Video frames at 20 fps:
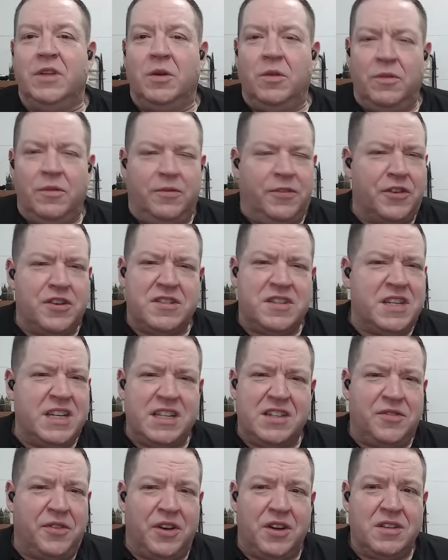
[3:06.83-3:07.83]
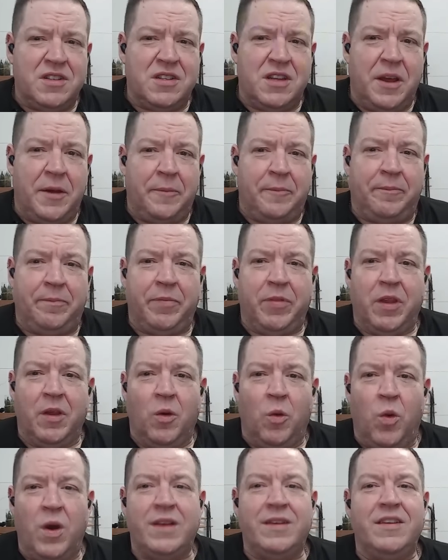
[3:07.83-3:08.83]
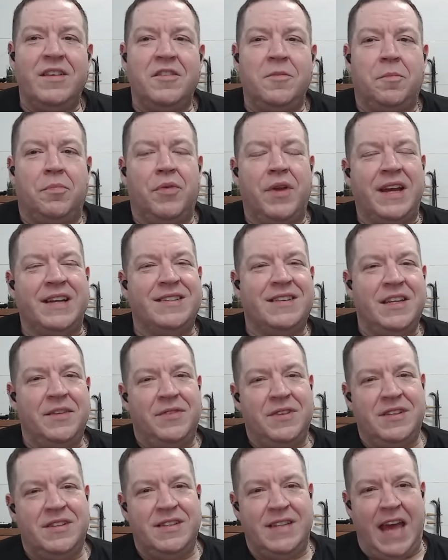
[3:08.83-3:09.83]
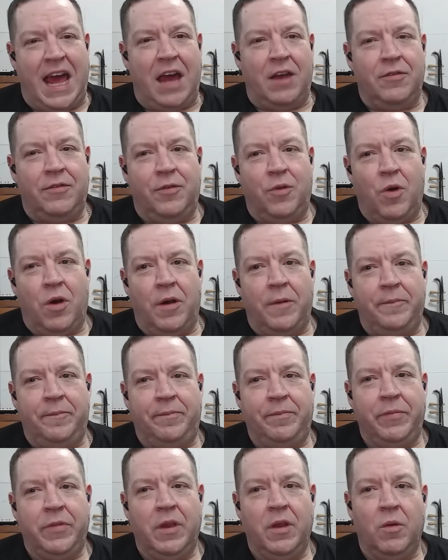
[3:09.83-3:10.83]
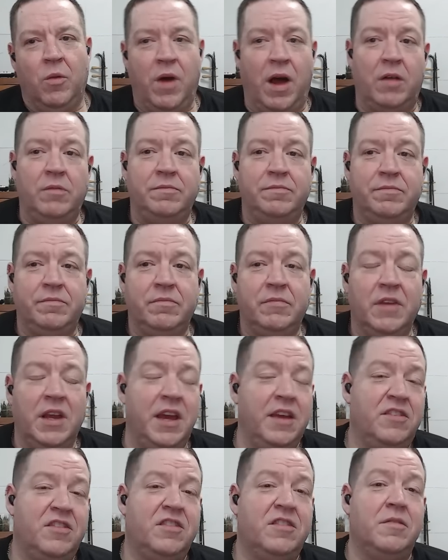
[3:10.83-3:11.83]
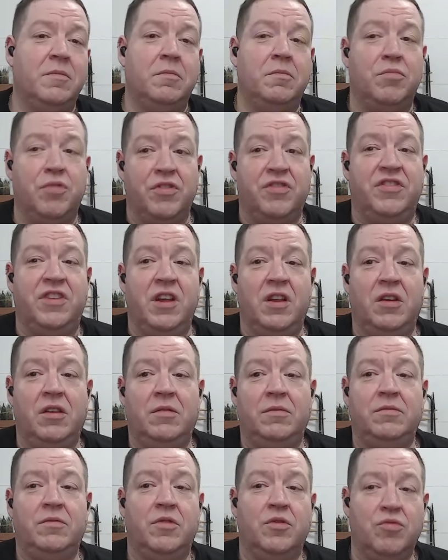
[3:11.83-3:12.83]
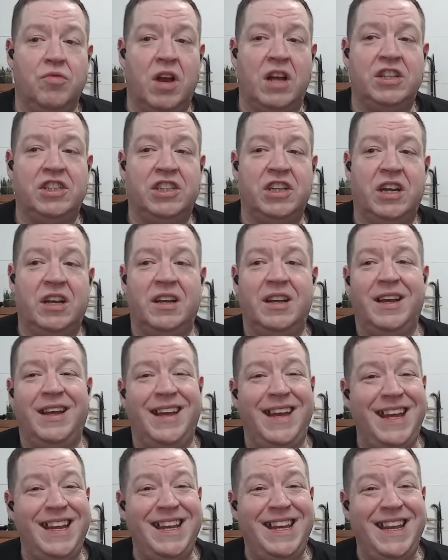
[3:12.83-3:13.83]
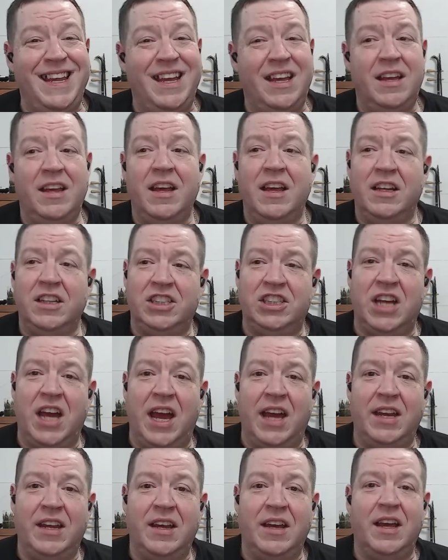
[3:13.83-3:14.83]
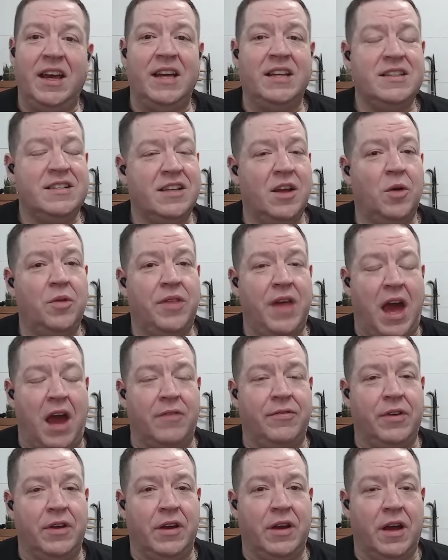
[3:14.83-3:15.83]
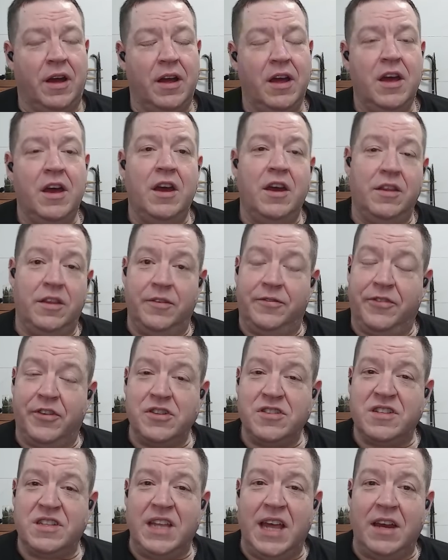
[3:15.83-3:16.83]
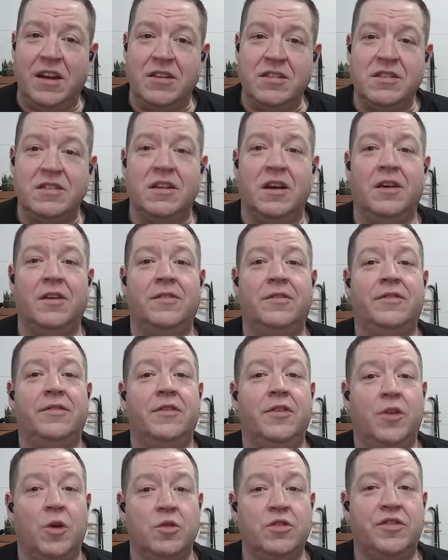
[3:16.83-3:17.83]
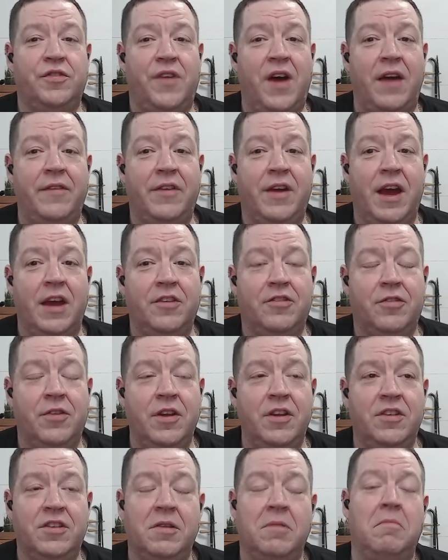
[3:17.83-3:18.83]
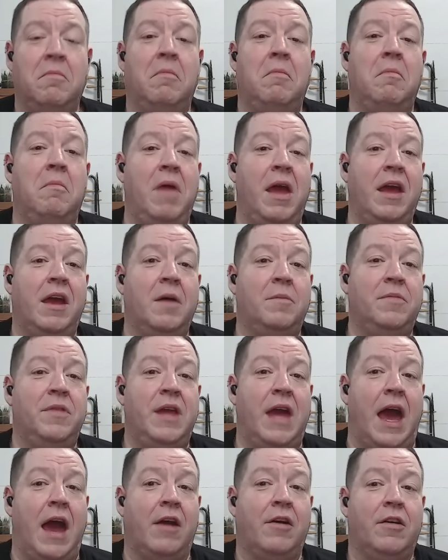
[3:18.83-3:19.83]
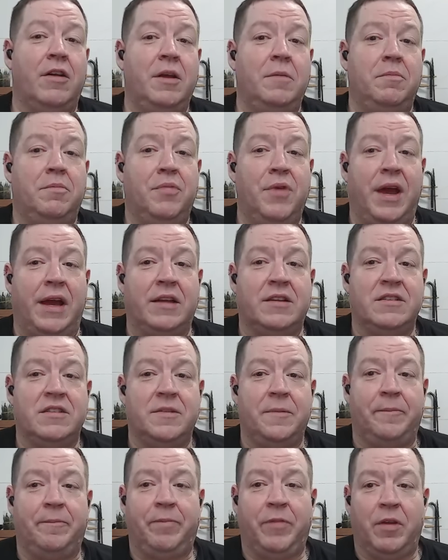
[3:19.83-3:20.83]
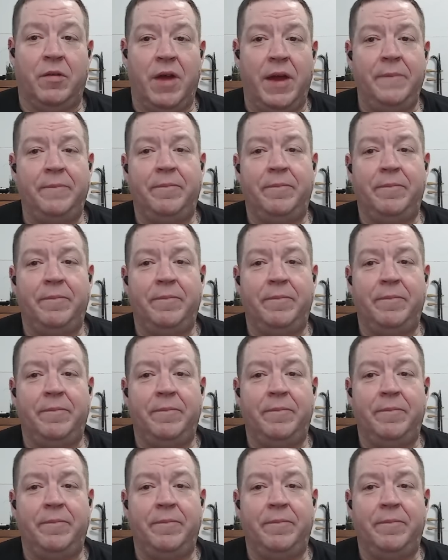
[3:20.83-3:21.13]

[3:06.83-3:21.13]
First things first, what does BRICS even stand for? Well, it's Brazil, Russia, India, China, and South Africa. The first letters of those 5 countries make up the acronym BRICS, right?